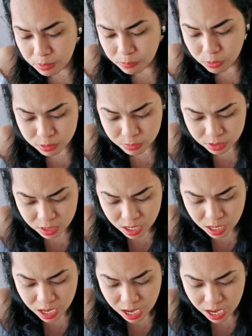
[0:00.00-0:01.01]
pimples, but
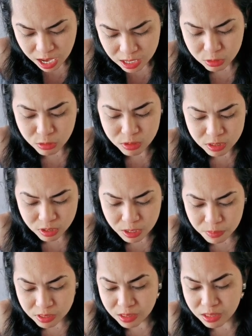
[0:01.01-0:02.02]
I used to
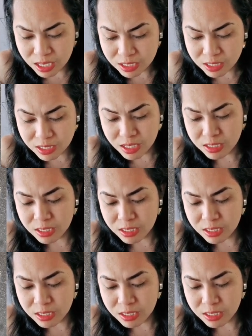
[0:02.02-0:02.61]
scrape it, this.